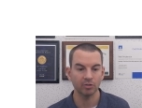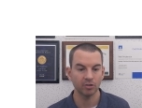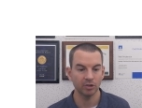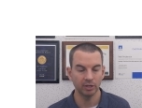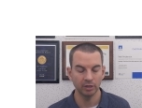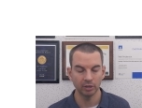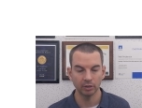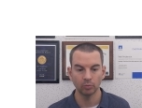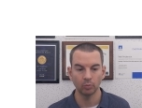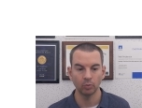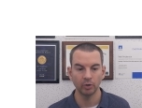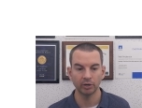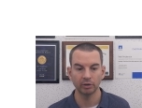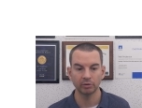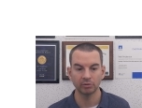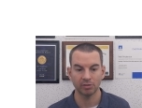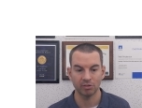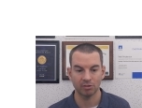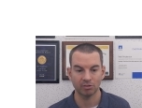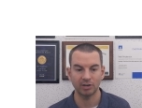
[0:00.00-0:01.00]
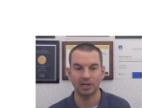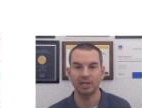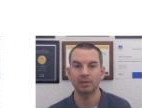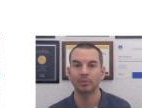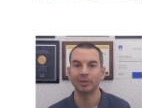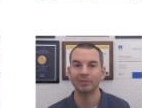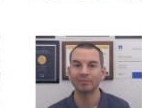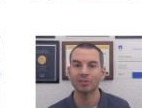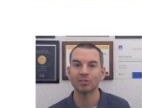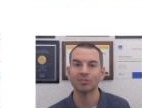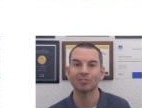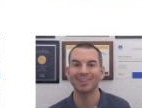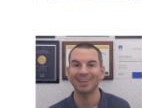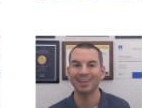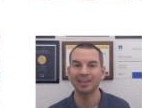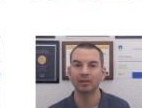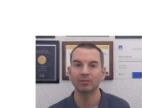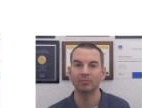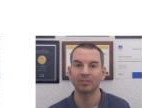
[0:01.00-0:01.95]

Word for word: So here we're describing the state